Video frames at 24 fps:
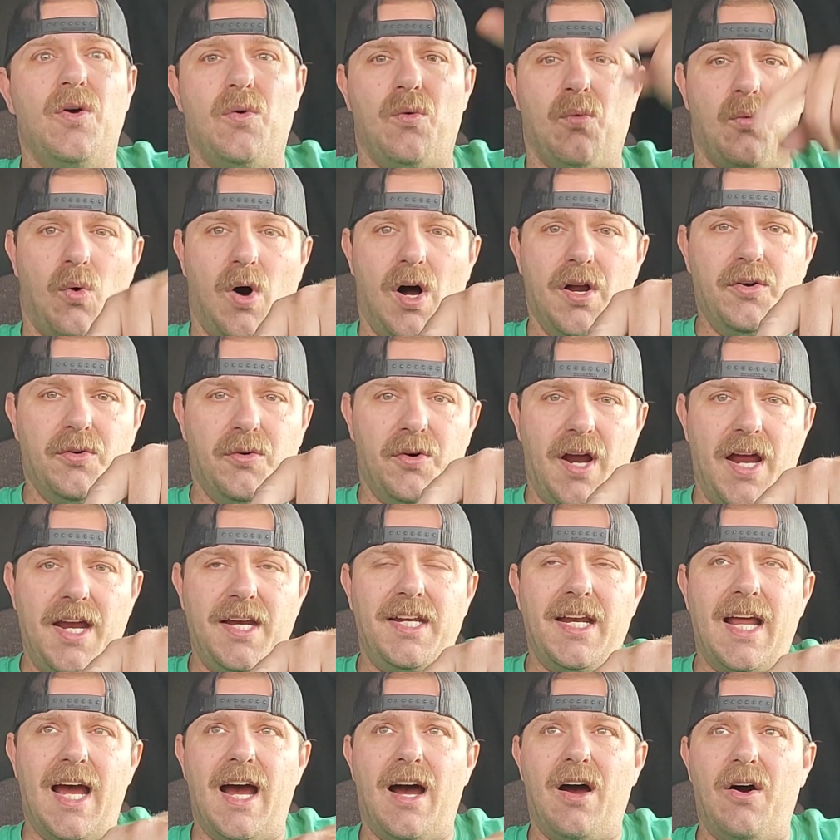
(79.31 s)
One right
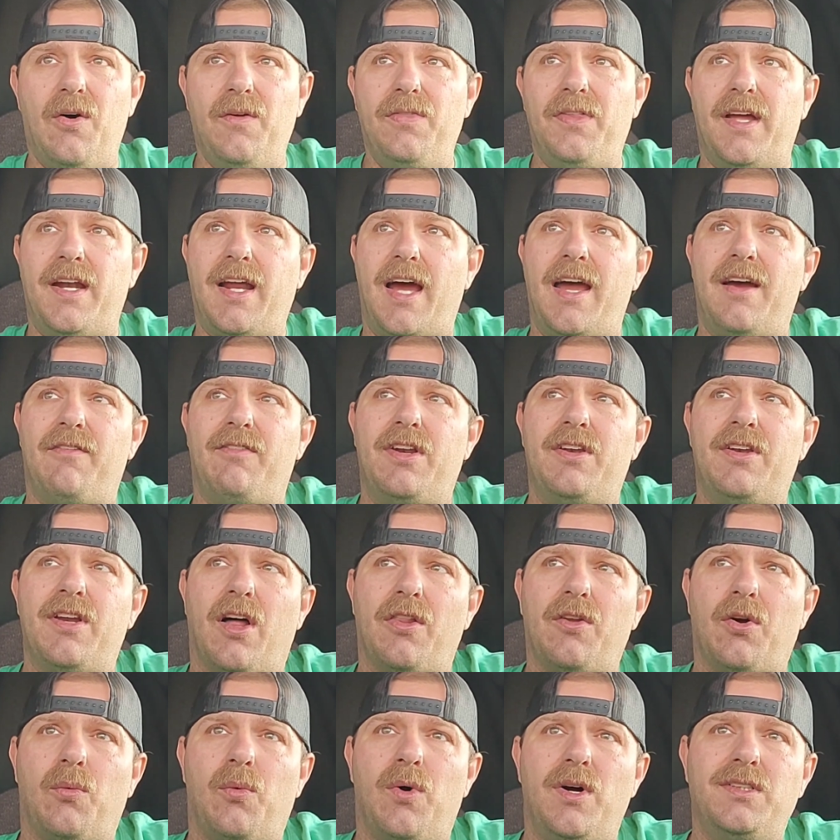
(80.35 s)
now and then I have
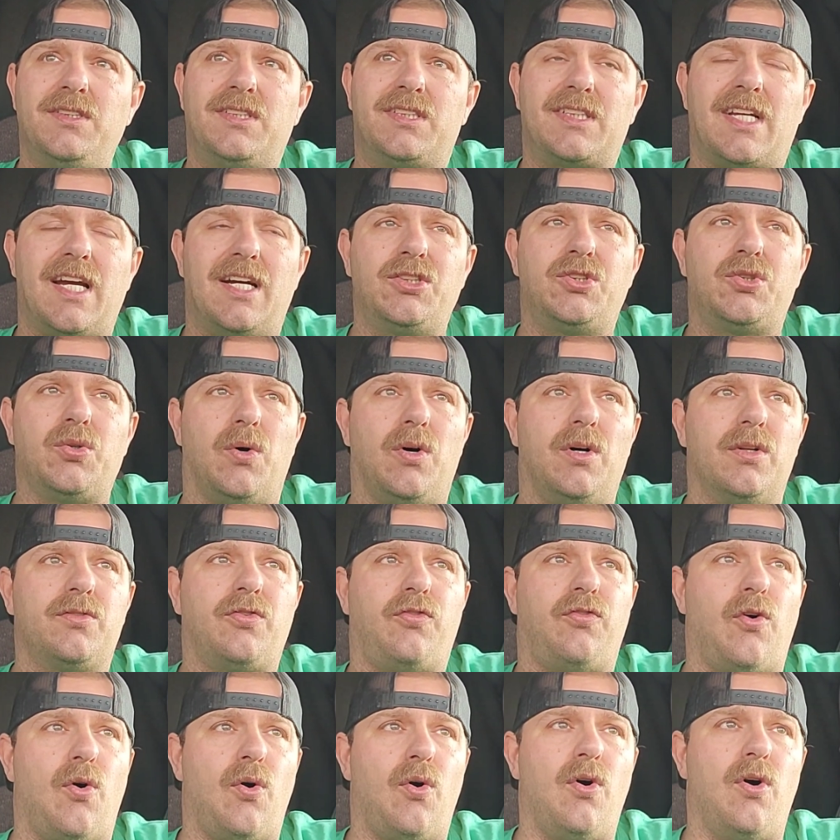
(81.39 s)
another one scheduled
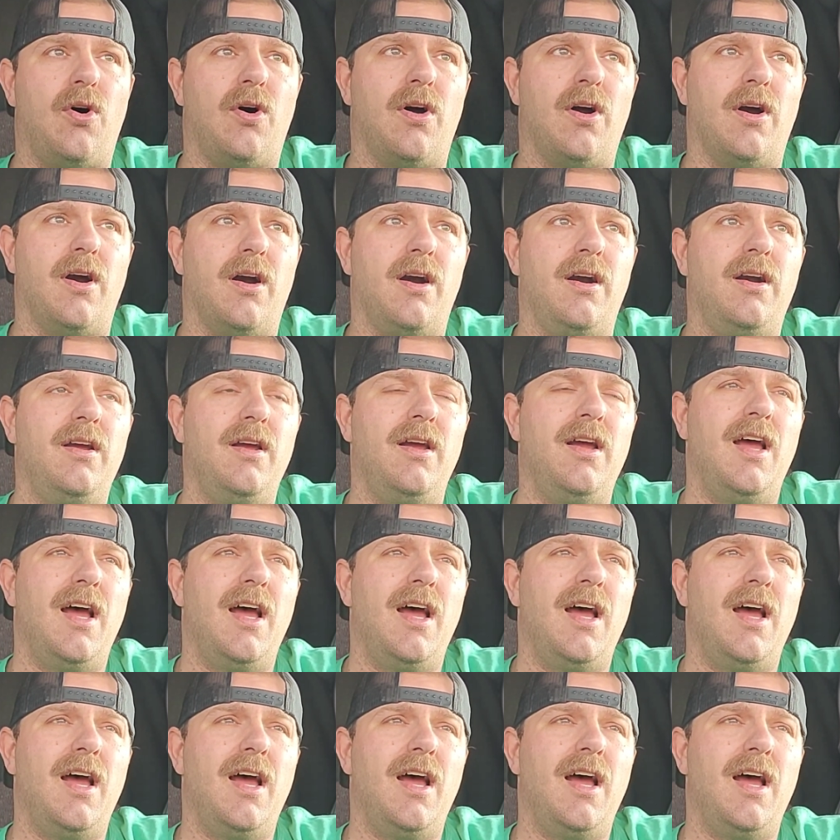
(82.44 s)
for